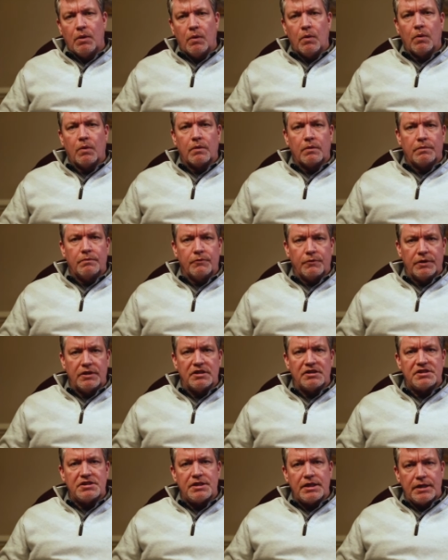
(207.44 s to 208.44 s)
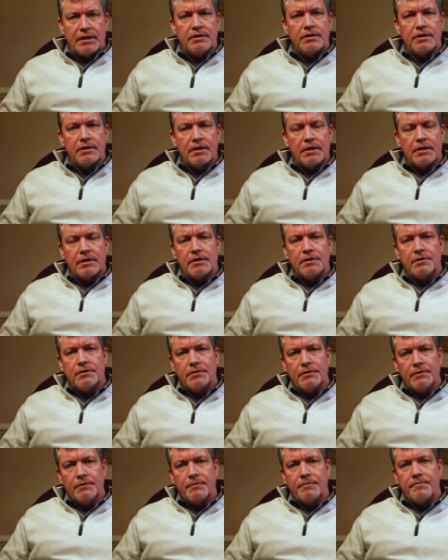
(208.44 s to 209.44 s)
or real estate that they can
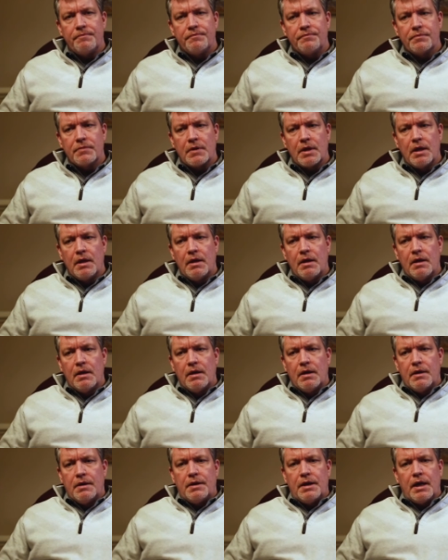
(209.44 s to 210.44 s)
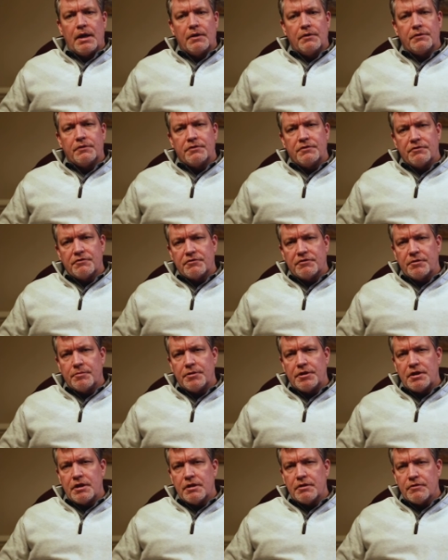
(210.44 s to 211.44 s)
do. Now,
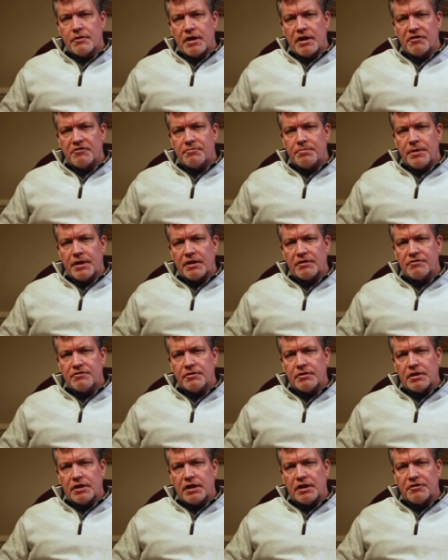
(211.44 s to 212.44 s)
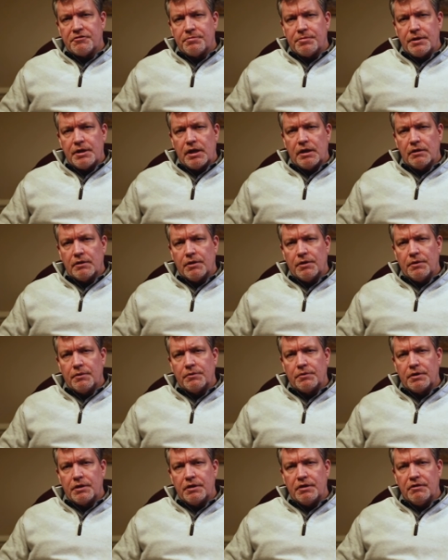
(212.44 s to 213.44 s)
some of the other aspects on an SBA
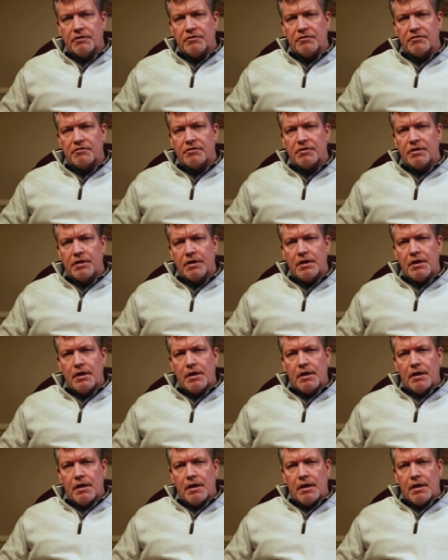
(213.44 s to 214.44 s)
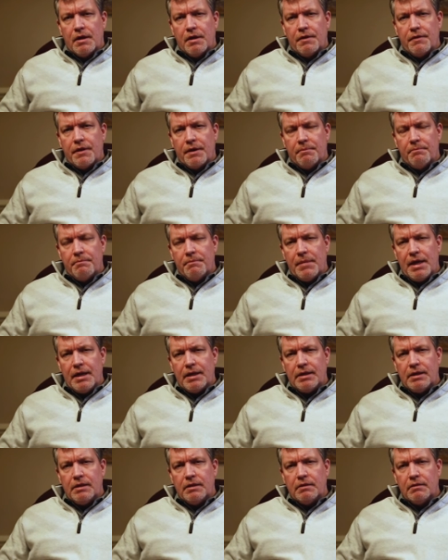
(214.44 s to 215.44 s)
loan is that
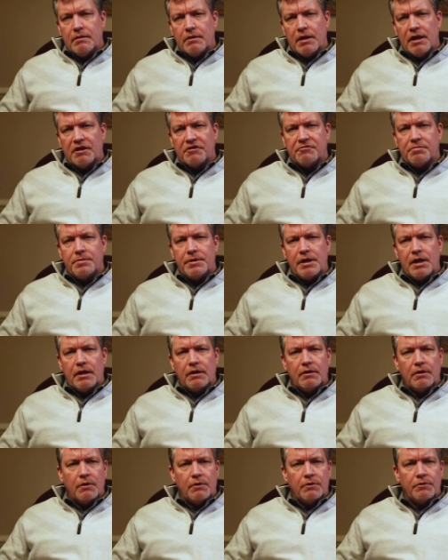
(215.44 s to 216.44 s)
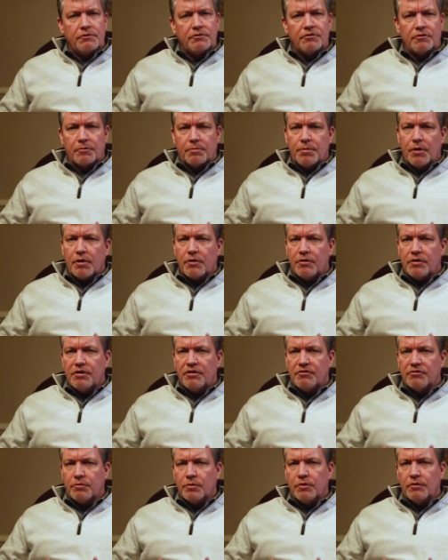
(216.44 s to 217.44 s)
many SBA loans or
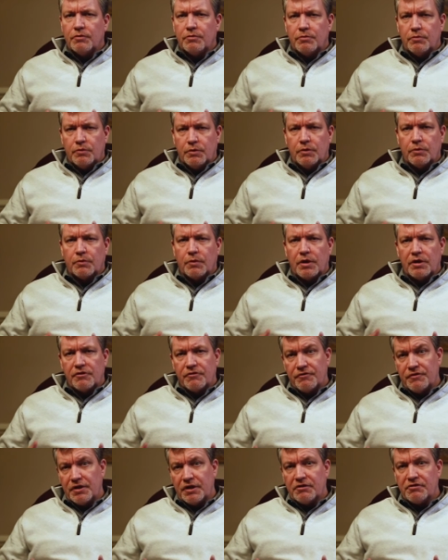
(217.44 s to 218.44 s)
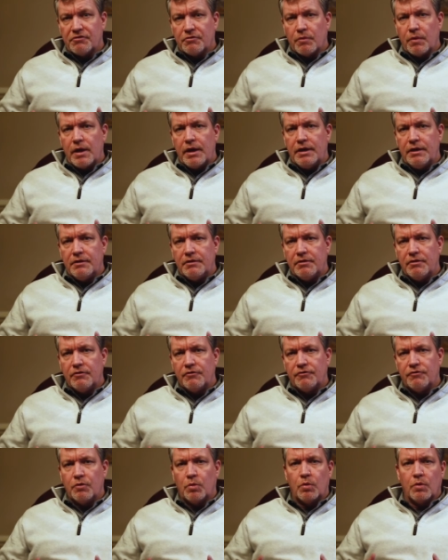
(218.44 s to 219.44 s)
parties will, will run a fixed rate
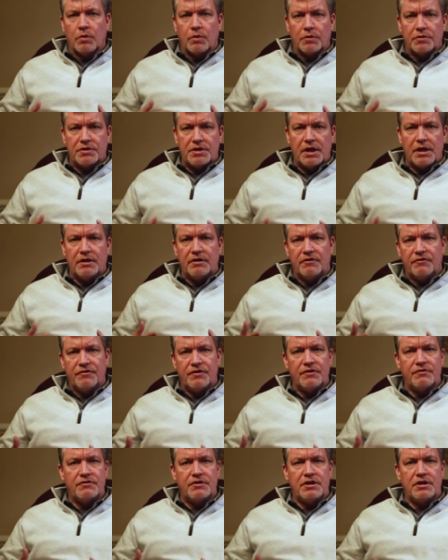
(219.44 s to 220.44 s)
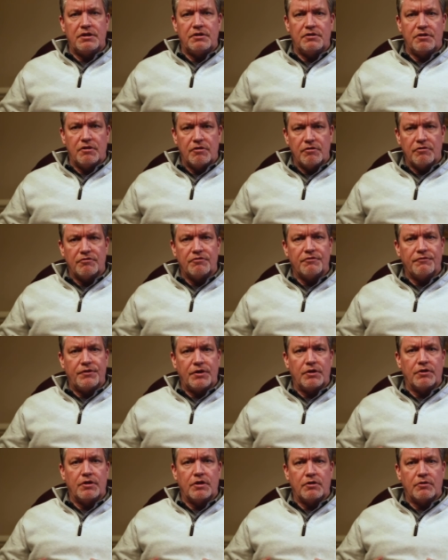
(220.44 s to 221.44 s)
for 10 to 15 years, a
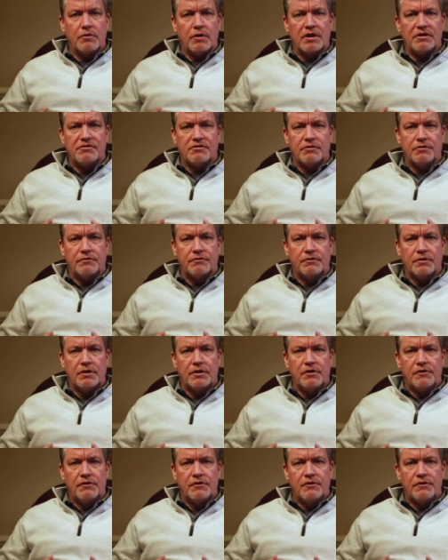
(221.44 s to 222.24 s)
very aggressive